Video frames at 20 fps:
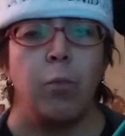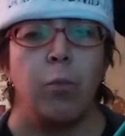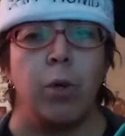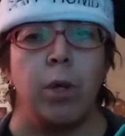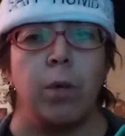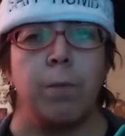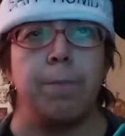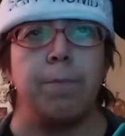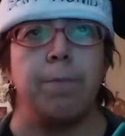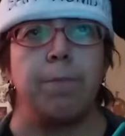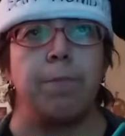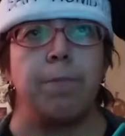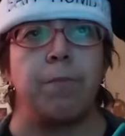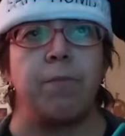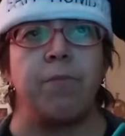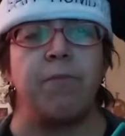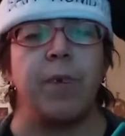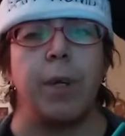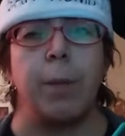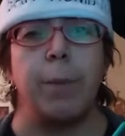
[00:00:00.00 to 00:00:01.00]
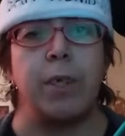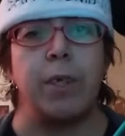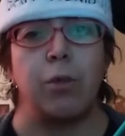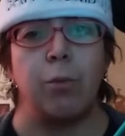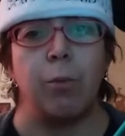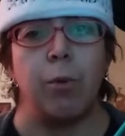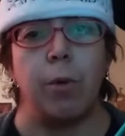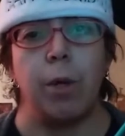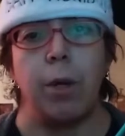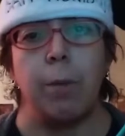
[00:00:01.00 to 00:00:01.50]
well,
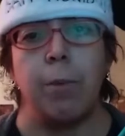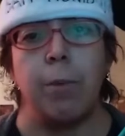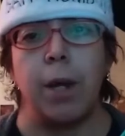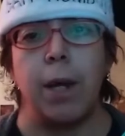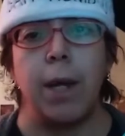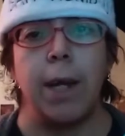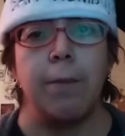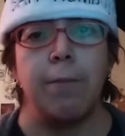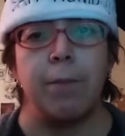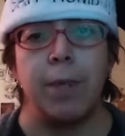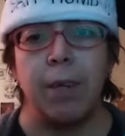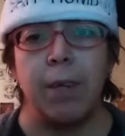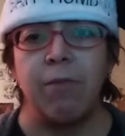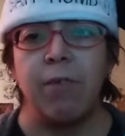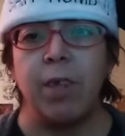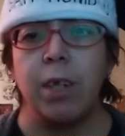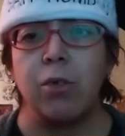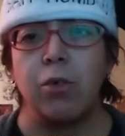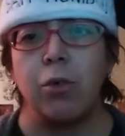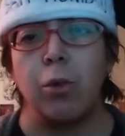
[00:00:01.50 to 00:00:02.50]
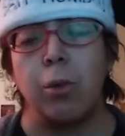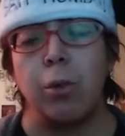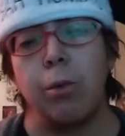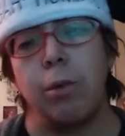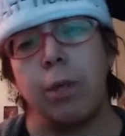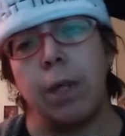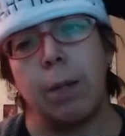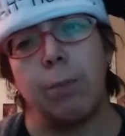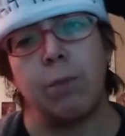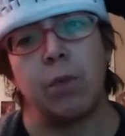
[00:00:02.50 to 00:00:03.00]
Funimation won't help. I have Netflix,
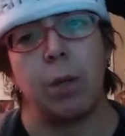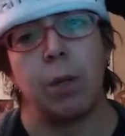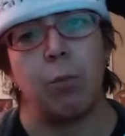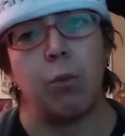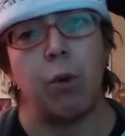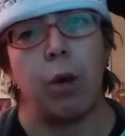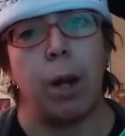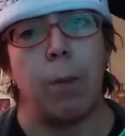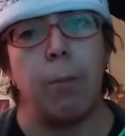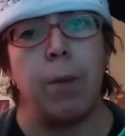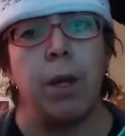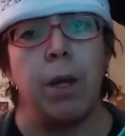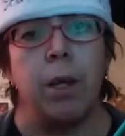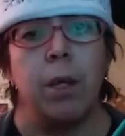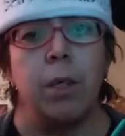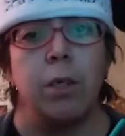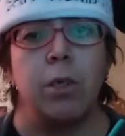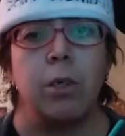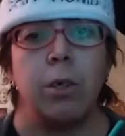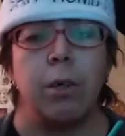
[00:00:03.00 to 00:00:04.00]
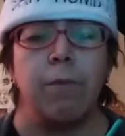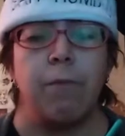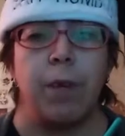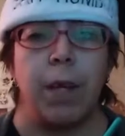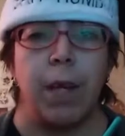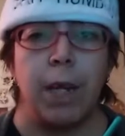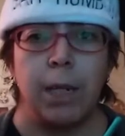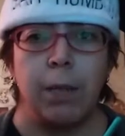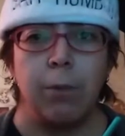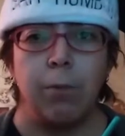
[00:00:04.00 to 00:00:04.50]
Hulu, and Amazon Prime. So if
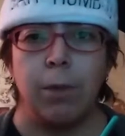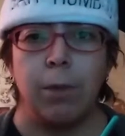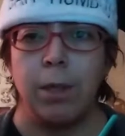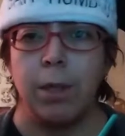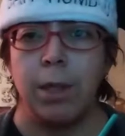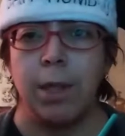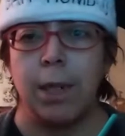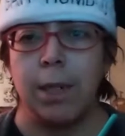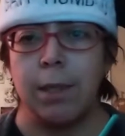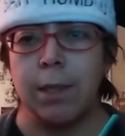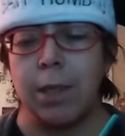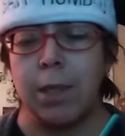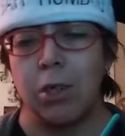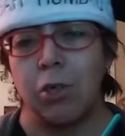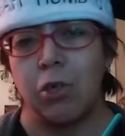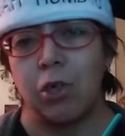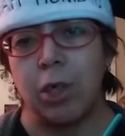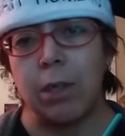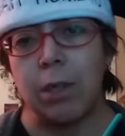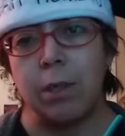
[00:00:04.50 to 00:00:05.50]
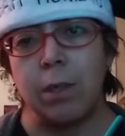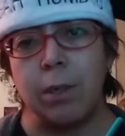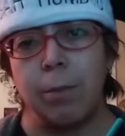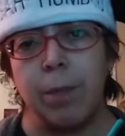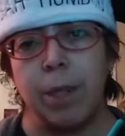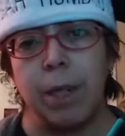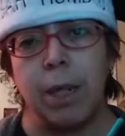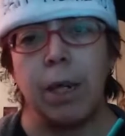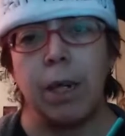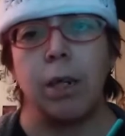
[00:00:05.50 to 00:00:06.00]
anyone can suggest to
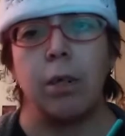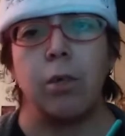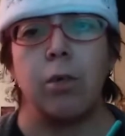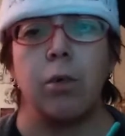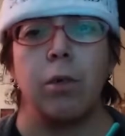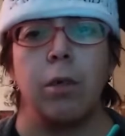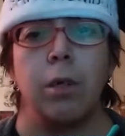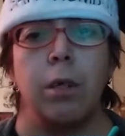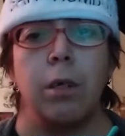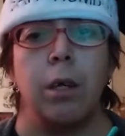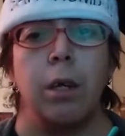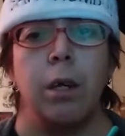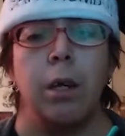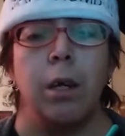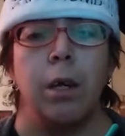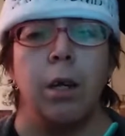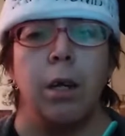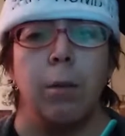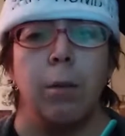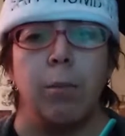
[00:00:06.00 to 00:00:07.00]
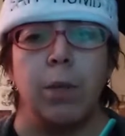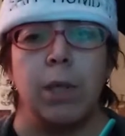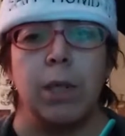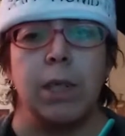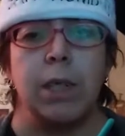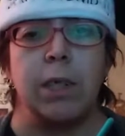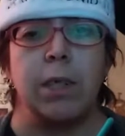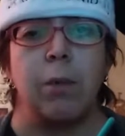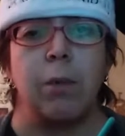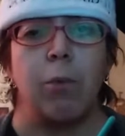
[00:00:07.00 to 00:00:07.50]
me a good
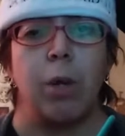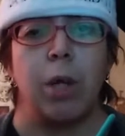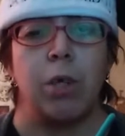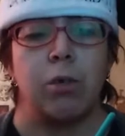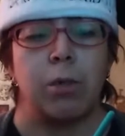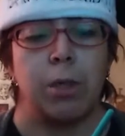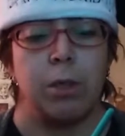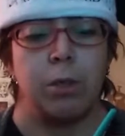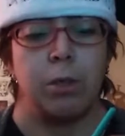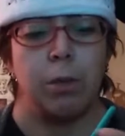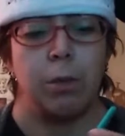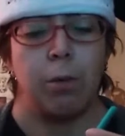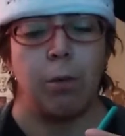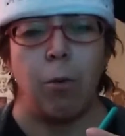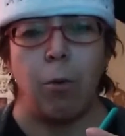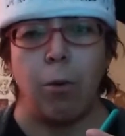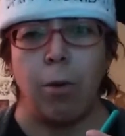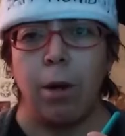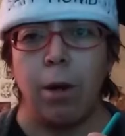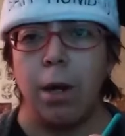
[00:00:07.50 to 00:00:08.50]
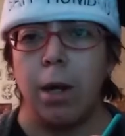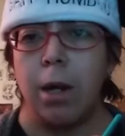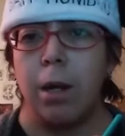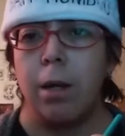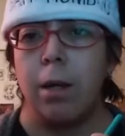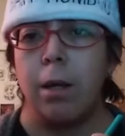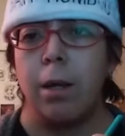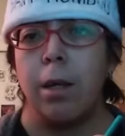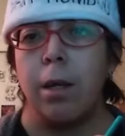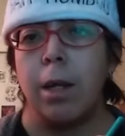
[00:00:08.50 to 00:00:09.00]
place to watch Legend of
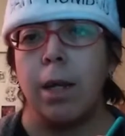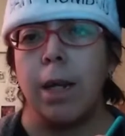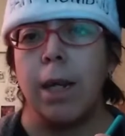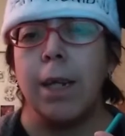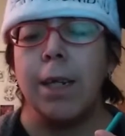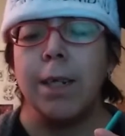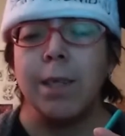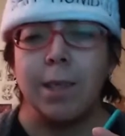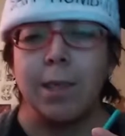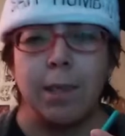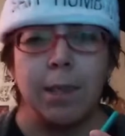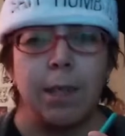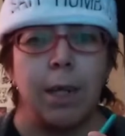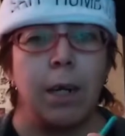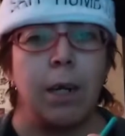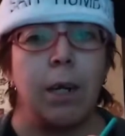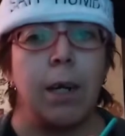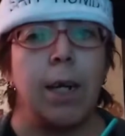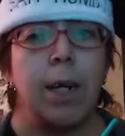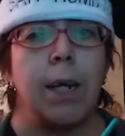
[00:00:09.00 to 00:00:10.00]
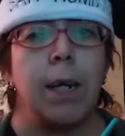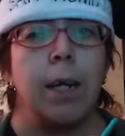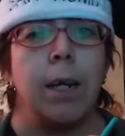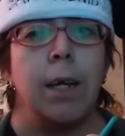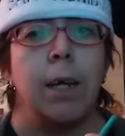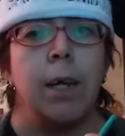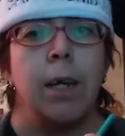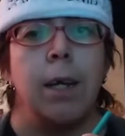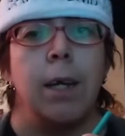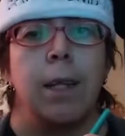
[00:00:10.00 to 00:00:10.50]
Korra in its entirety
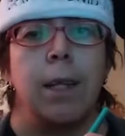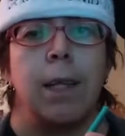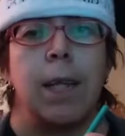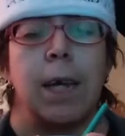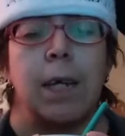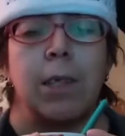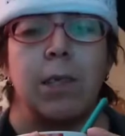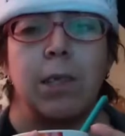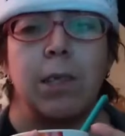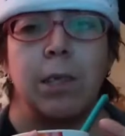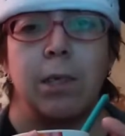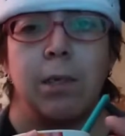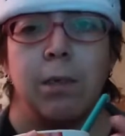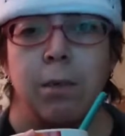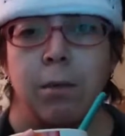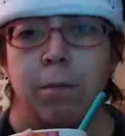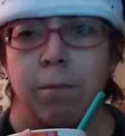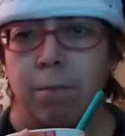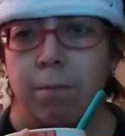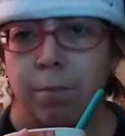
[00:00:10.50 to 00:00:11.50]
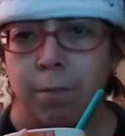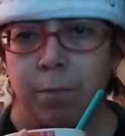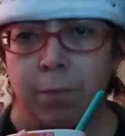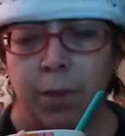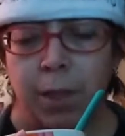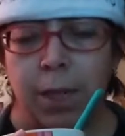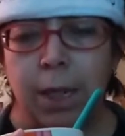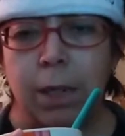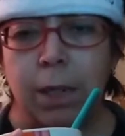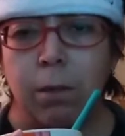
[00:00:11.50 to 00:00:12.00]
that's
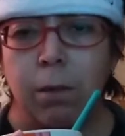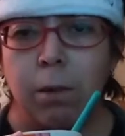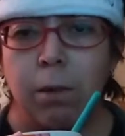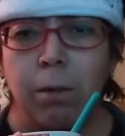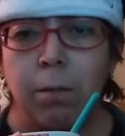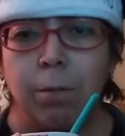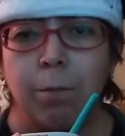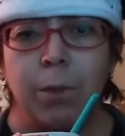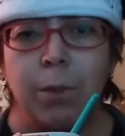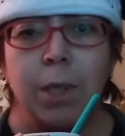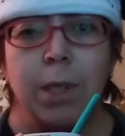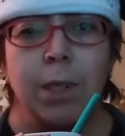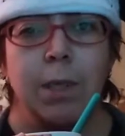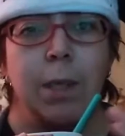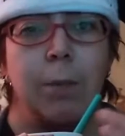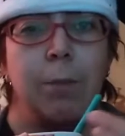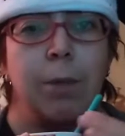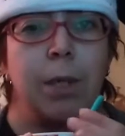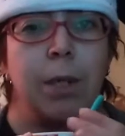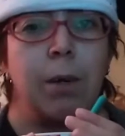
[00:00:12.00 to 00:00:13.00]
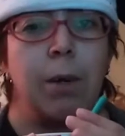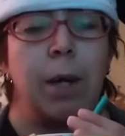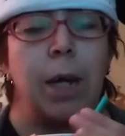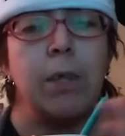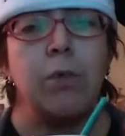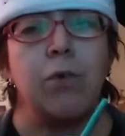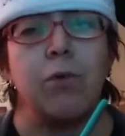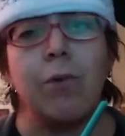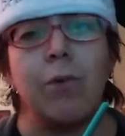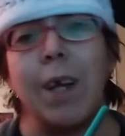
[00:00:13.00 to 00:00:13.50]
legal, please let me know.
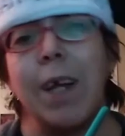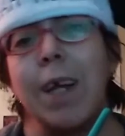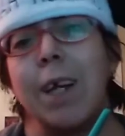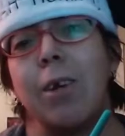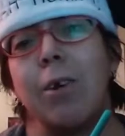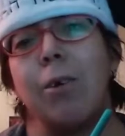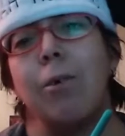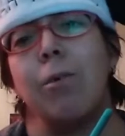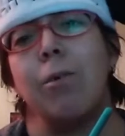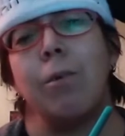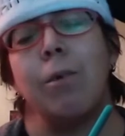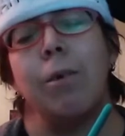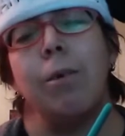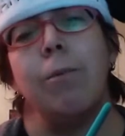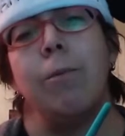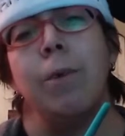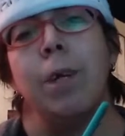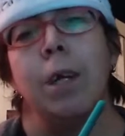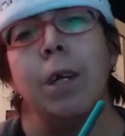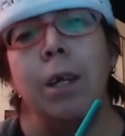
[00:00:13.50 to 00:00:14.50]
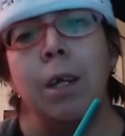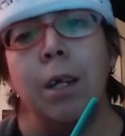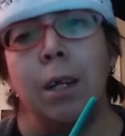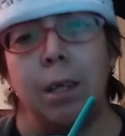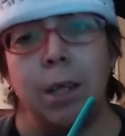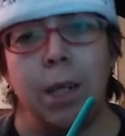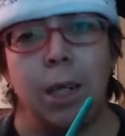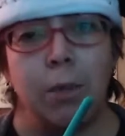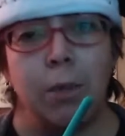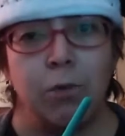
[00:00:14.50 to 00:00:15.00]
I tried go through
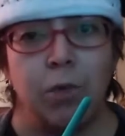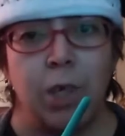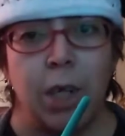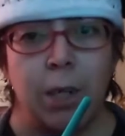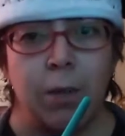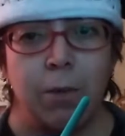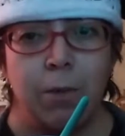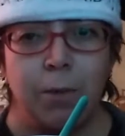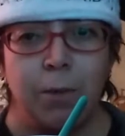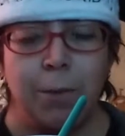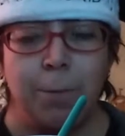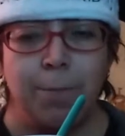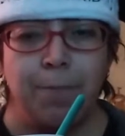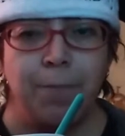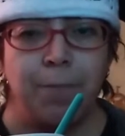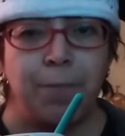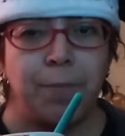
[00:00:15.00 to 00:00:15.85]
legal channels.